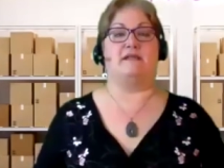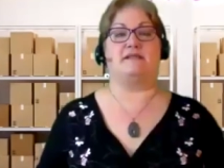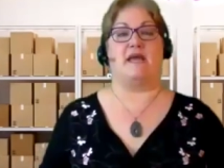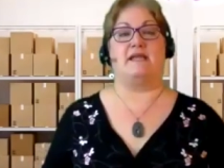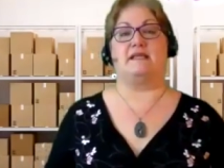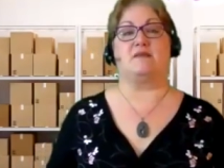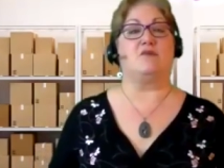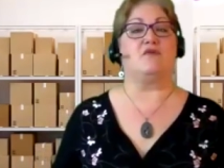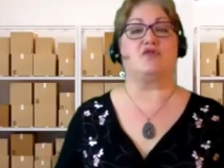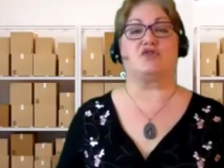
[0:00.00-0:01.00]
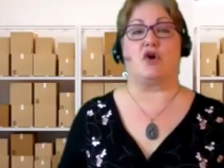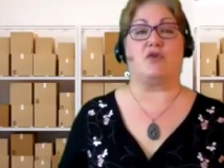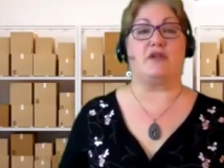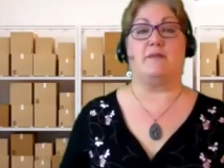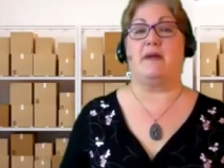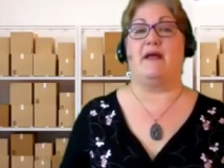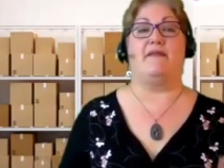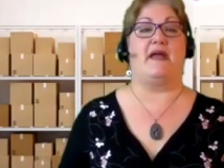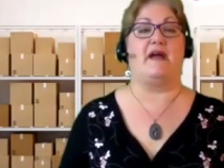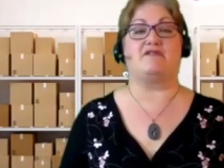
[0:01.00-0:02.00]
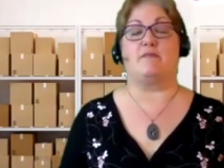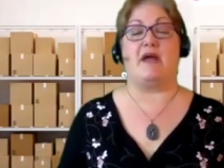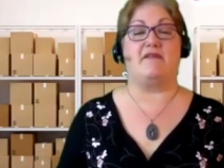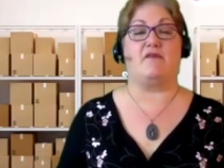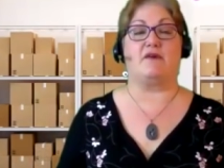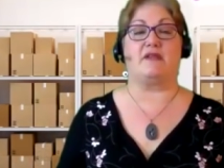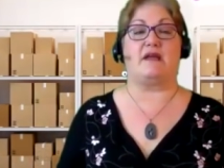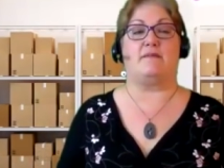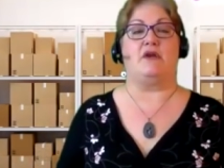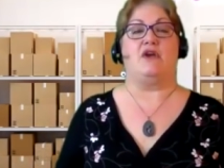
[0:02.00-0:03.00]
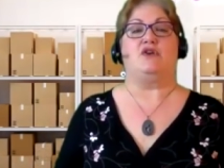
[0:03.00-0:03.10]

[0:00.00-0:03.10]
say that the mover stole them and they have to pay for them,